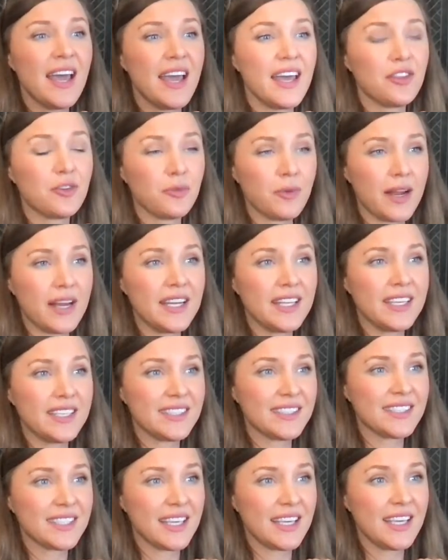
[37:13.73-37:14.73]
and the
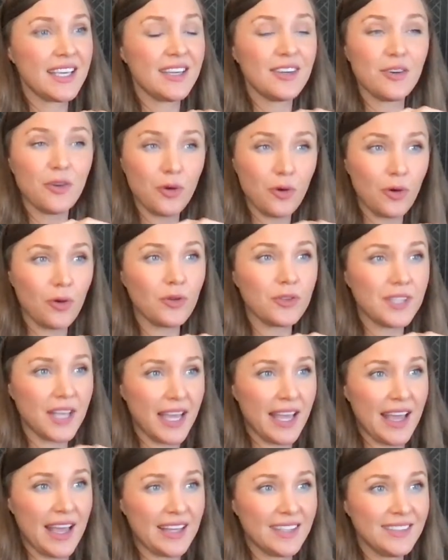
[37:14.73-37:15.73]
radiance key hold
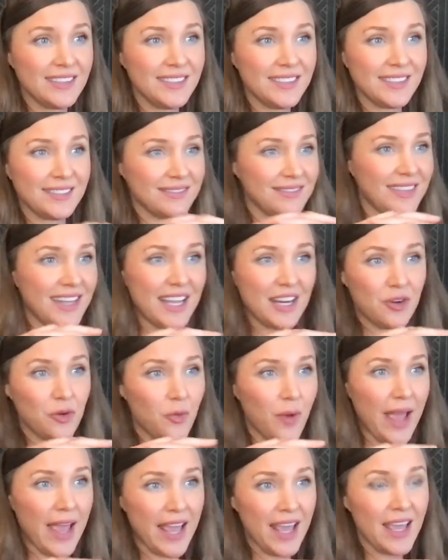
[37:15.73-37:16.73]
hands in a
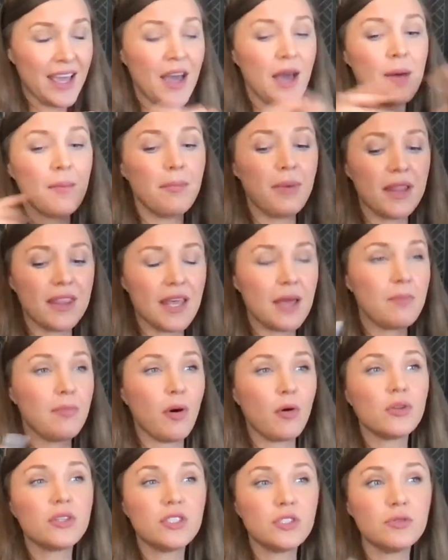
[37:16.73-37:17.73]
way, but they
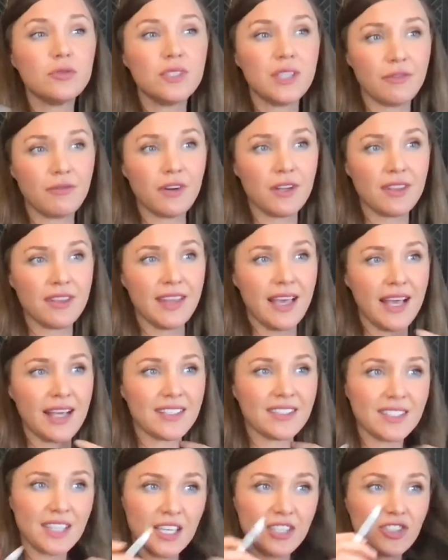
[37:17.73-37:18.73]
both do different
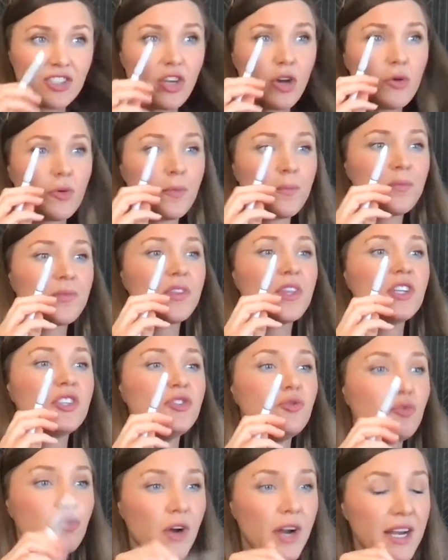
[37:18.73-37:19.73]
things. And so the
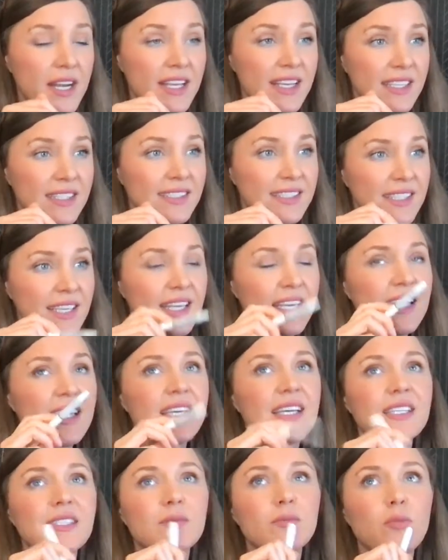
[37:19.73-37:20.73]
radiance
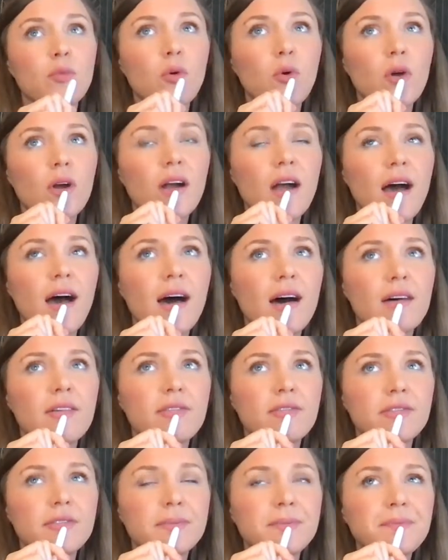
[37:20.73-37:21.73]
key is more
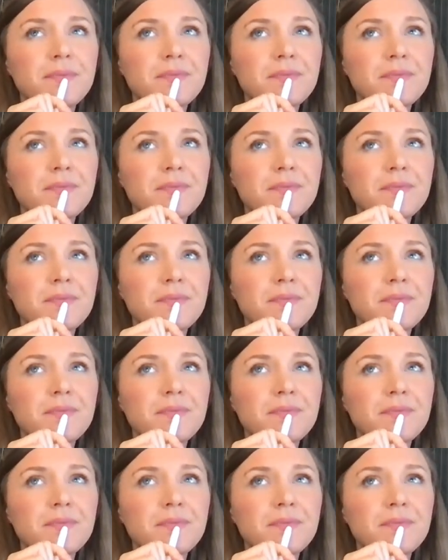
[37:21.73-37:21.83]
of